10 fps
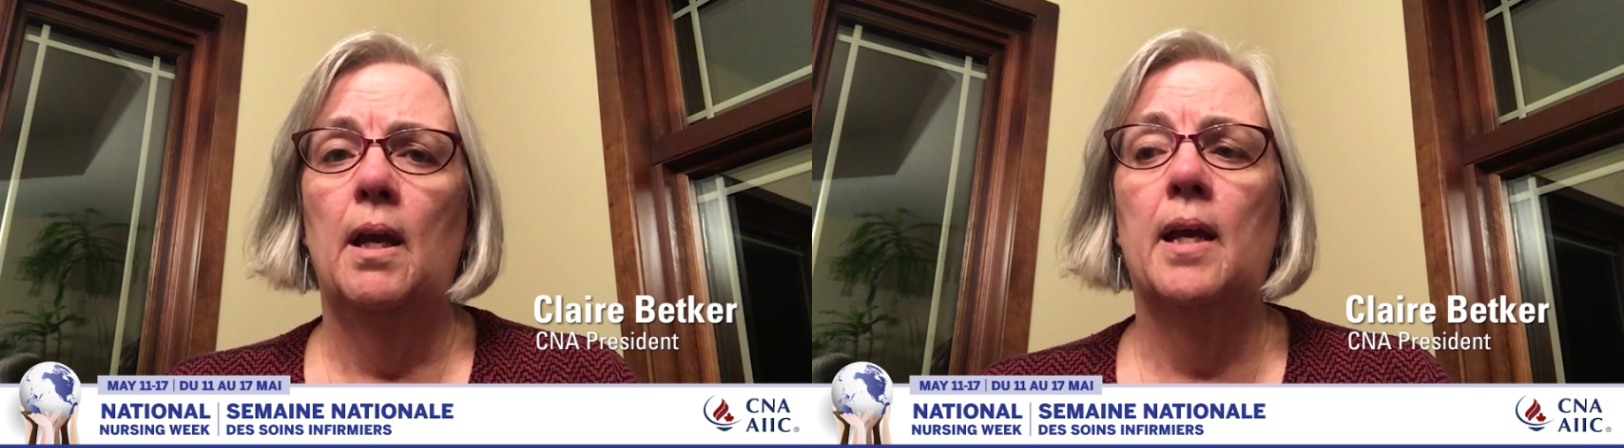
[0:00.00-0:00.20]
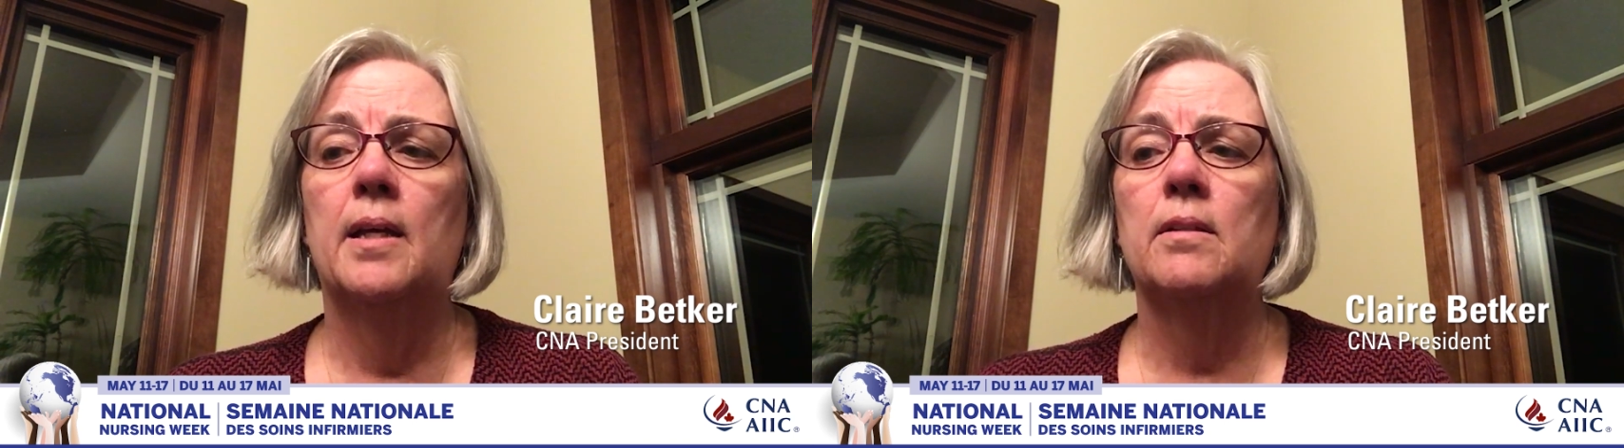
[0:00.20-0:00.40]

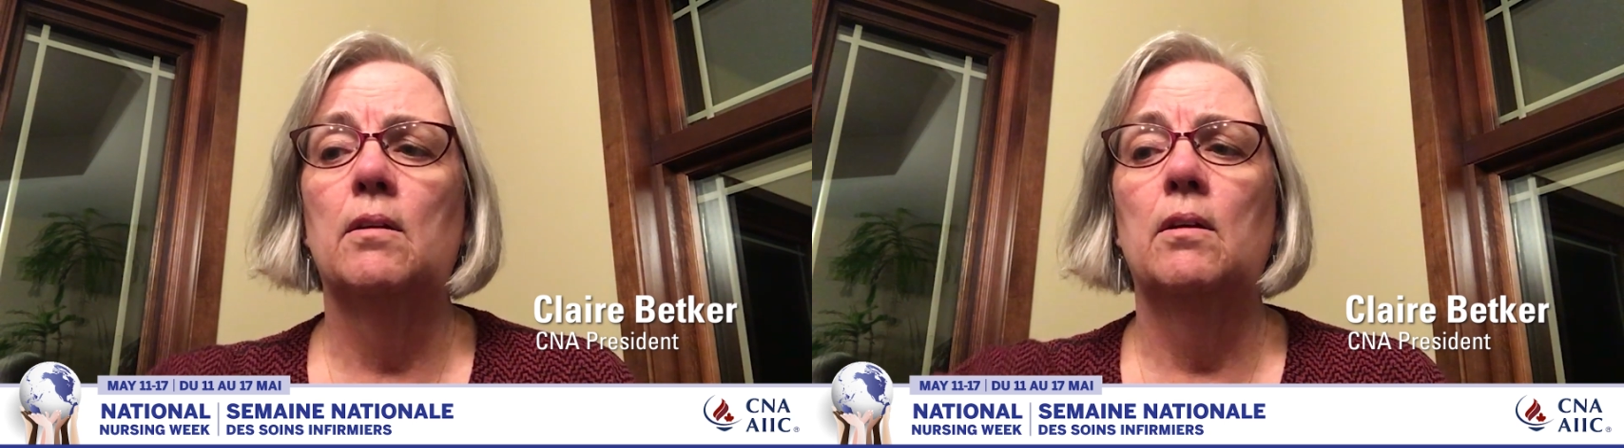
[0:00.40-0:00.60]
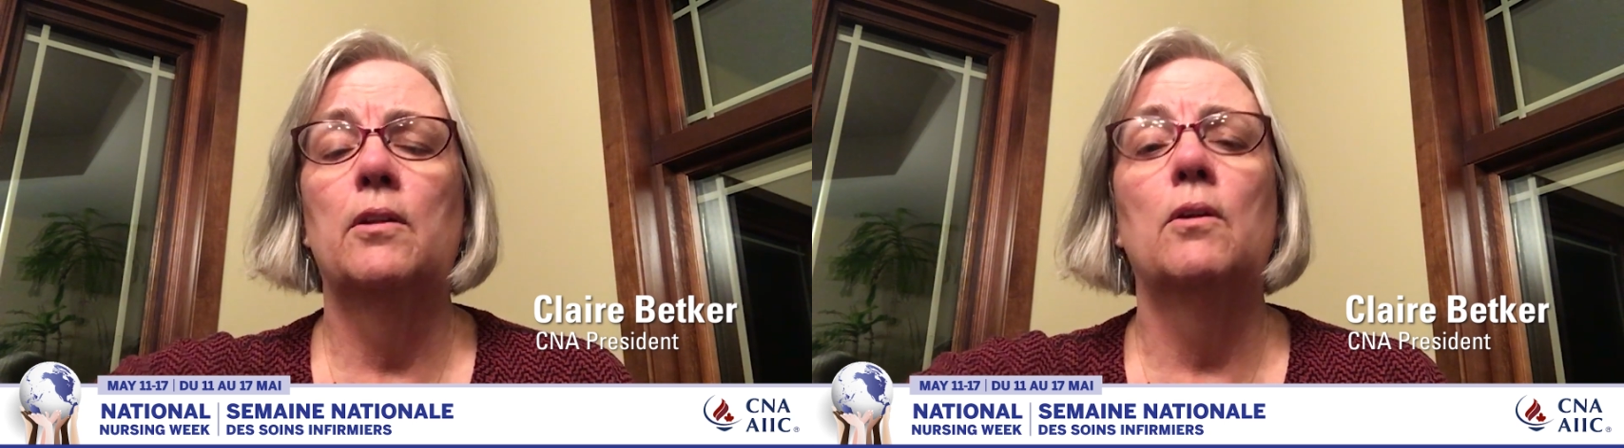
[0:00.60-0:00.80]

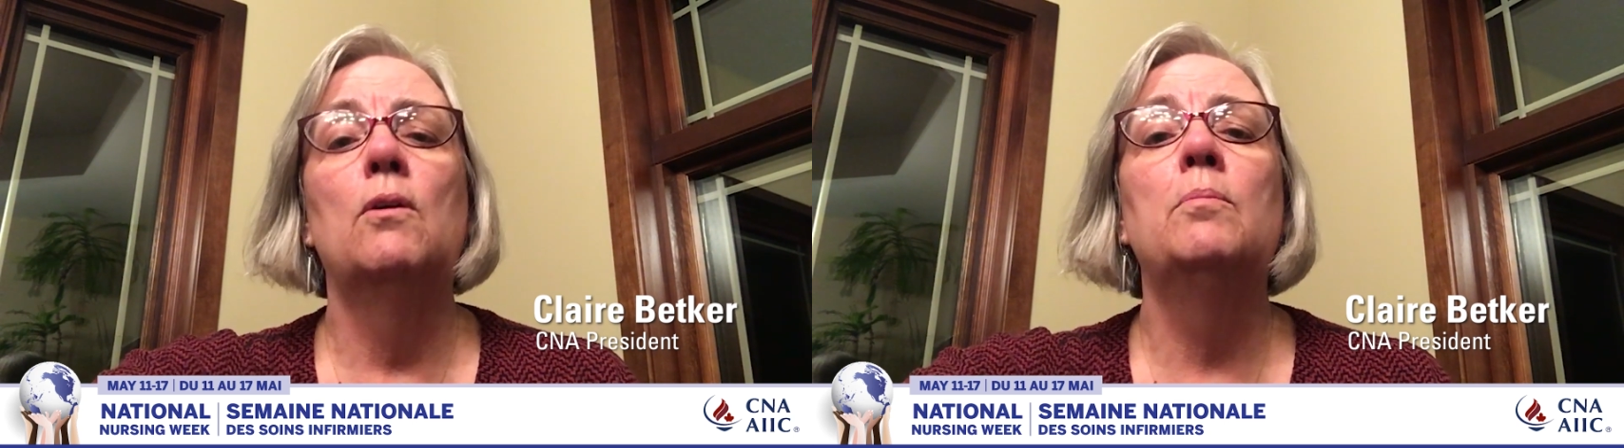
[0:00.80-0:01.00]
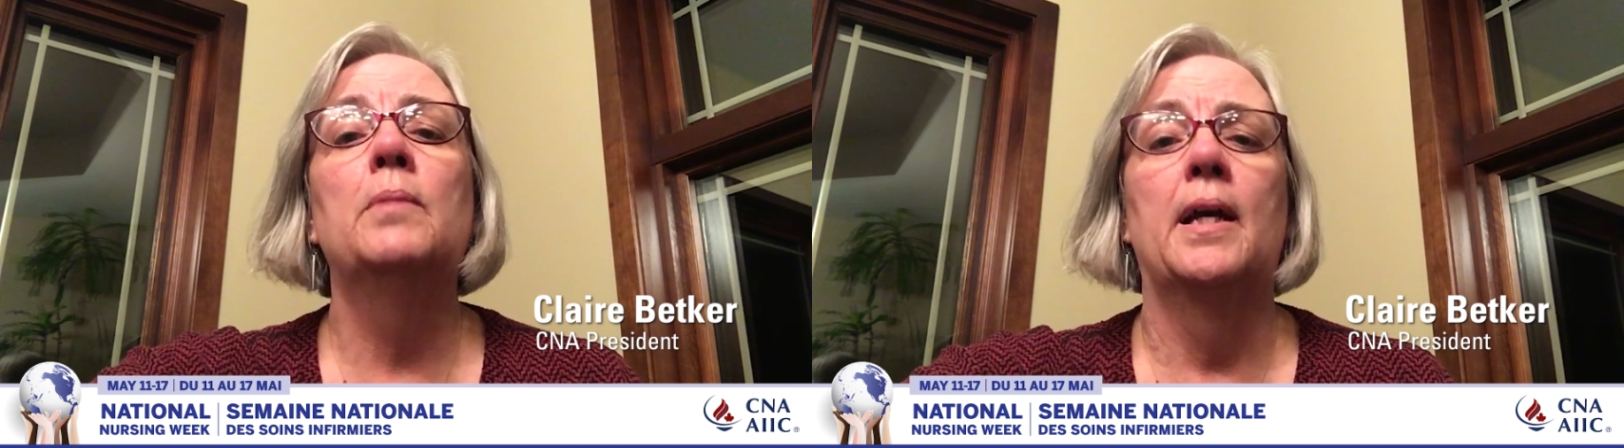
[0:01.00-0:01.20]
and on the
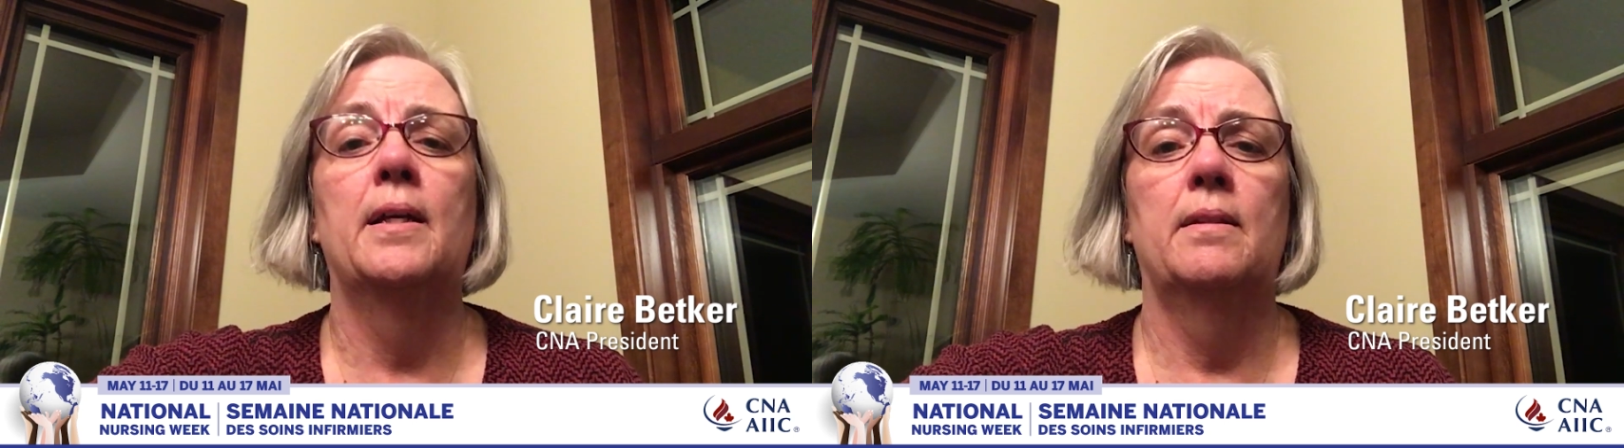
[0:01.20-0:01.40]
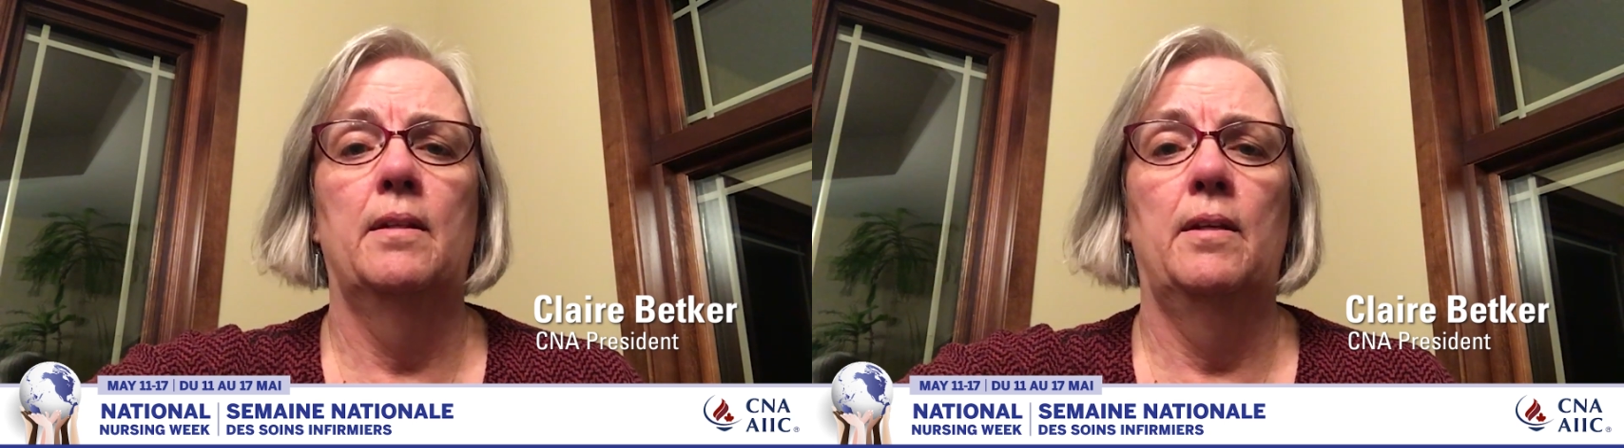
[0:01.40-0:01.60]

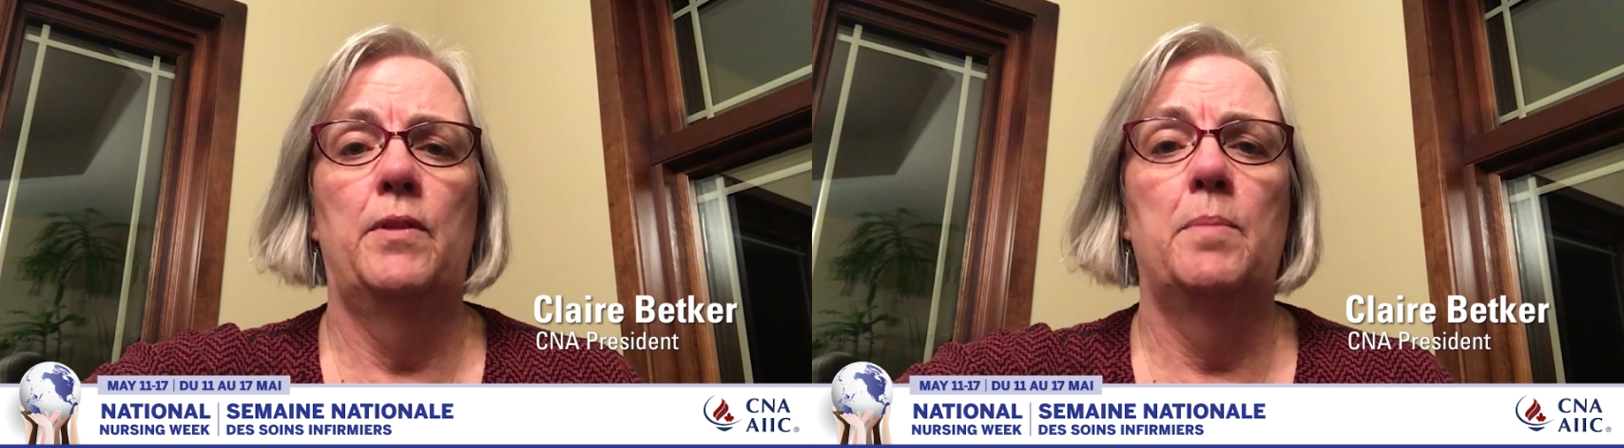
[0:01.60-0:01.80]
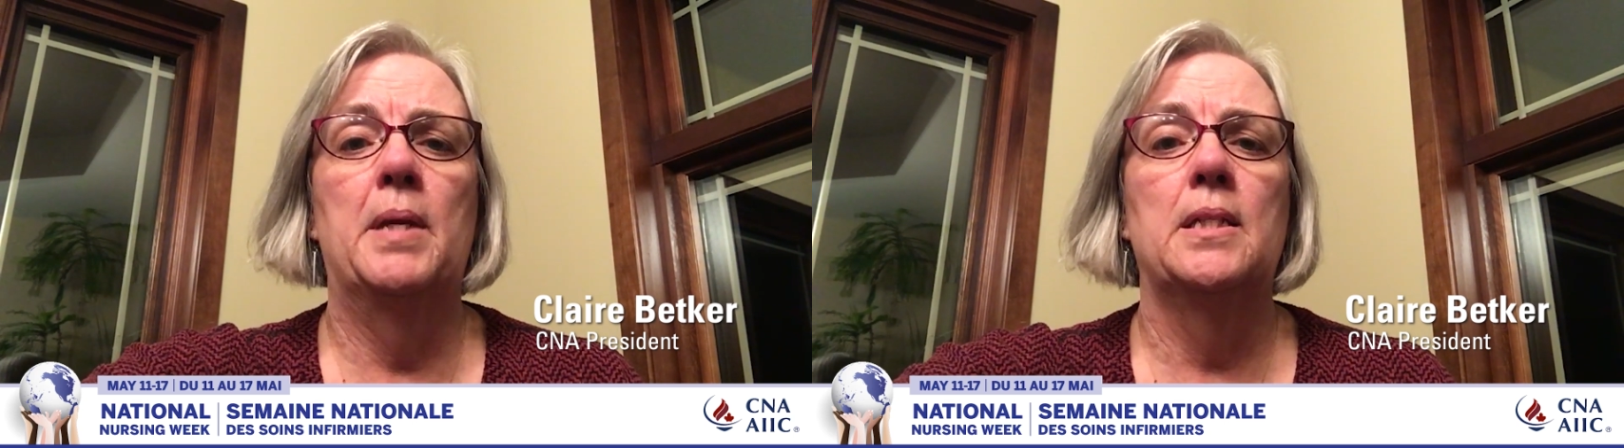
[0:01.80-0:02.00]
homeland
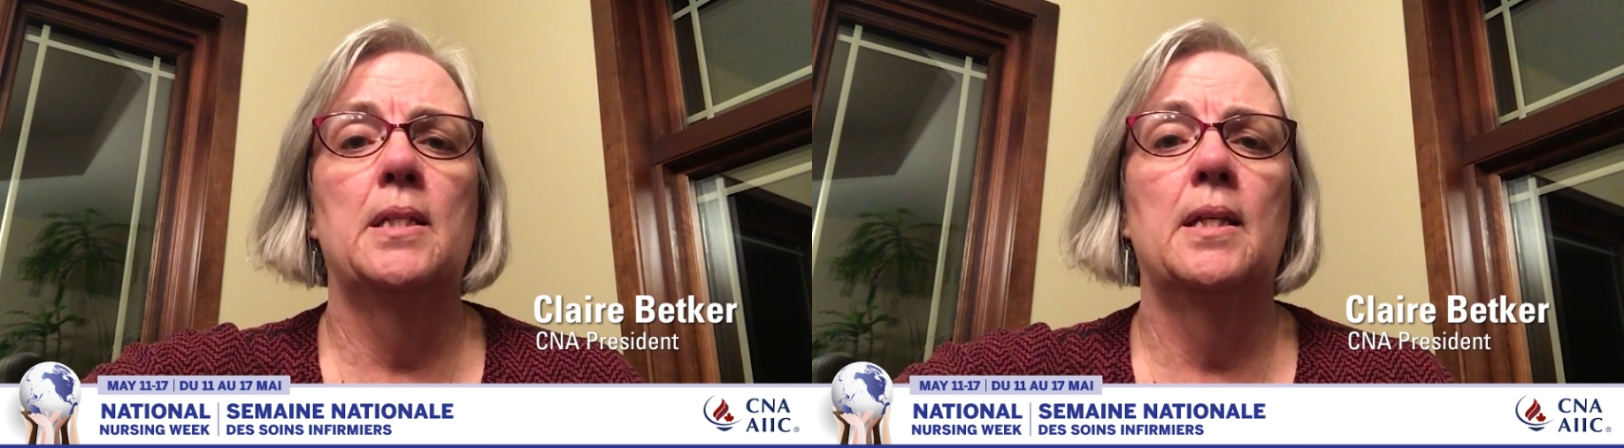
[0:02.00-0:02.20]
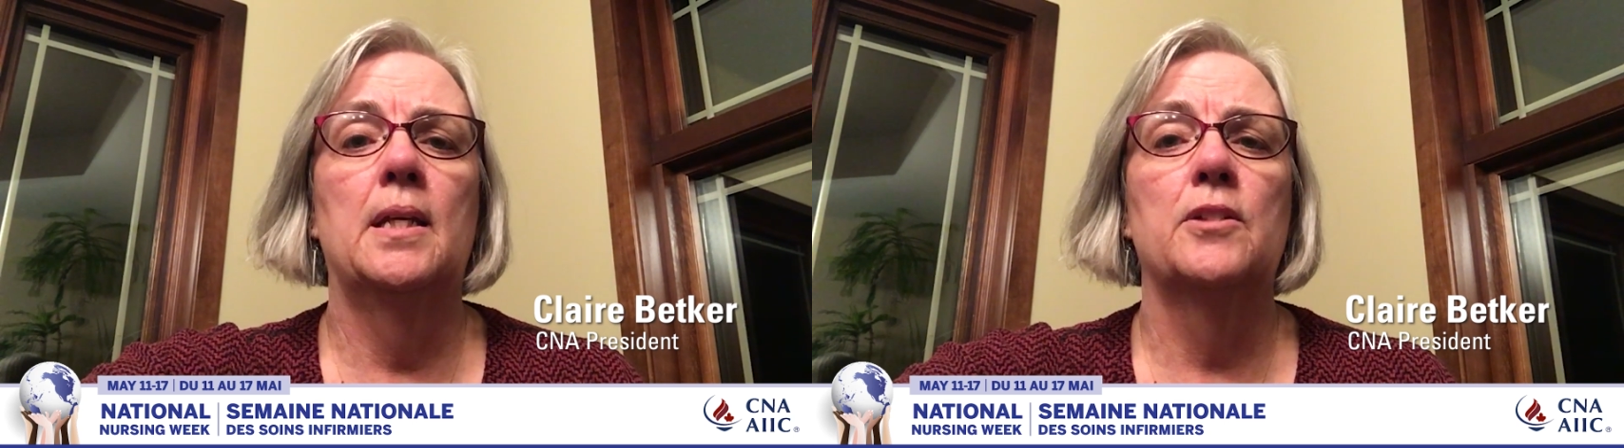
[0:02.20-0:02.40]
of the
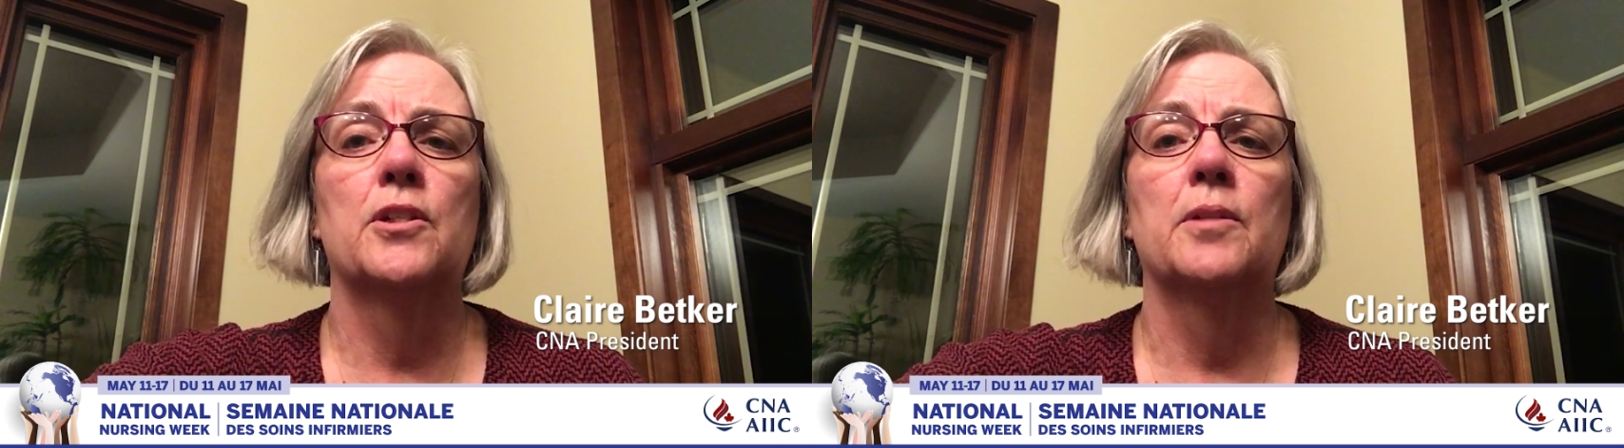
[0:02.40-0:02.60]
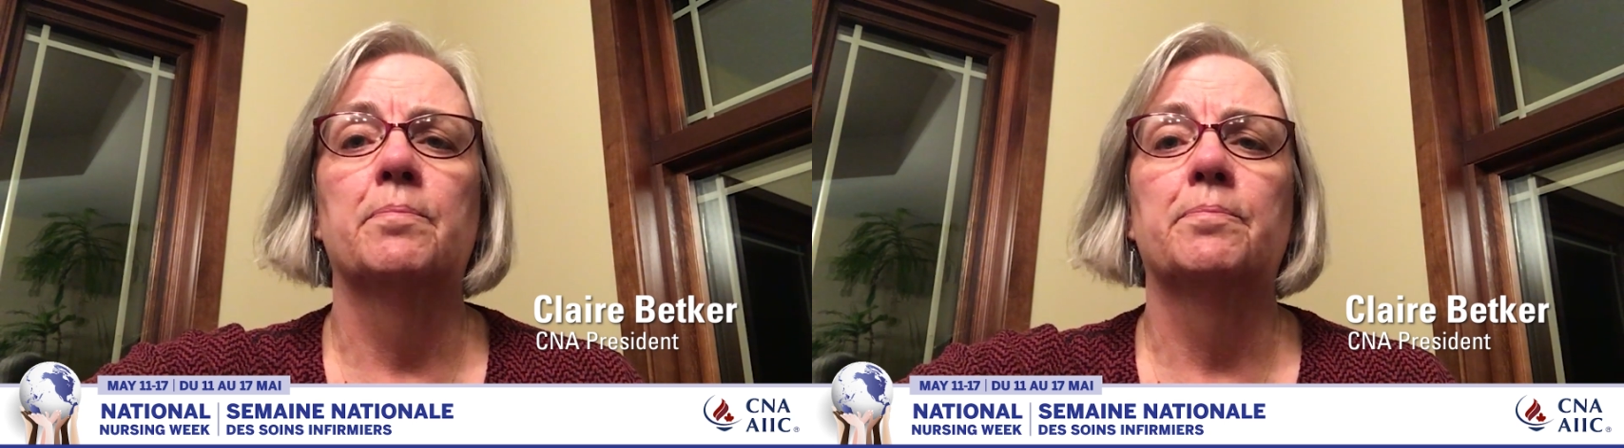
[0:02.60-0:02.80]
Métis
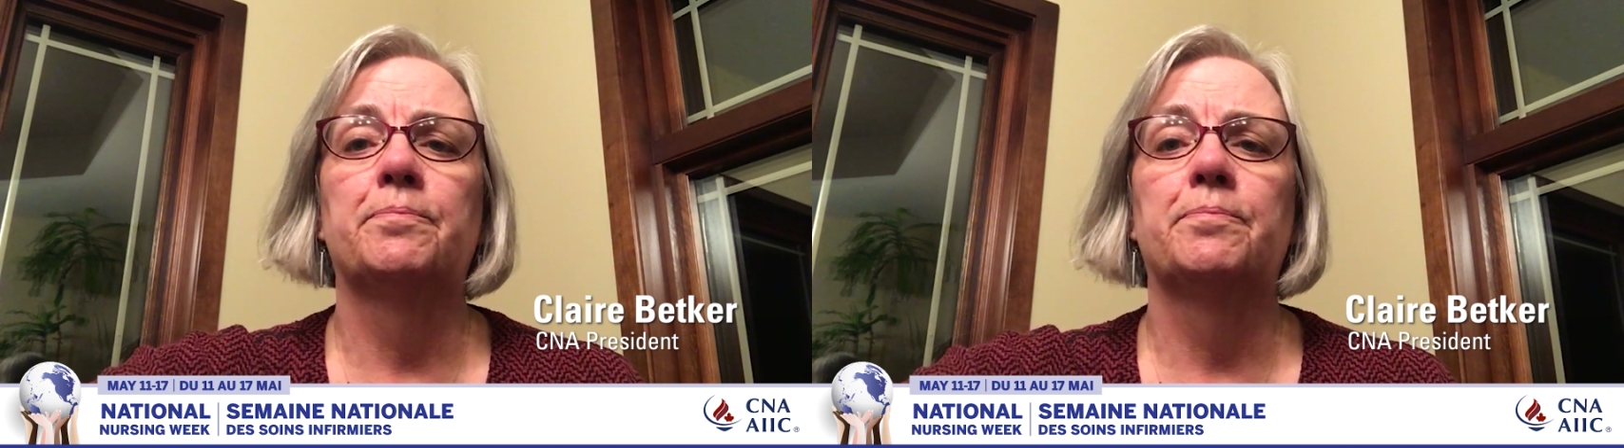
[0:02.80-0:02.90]
Nation.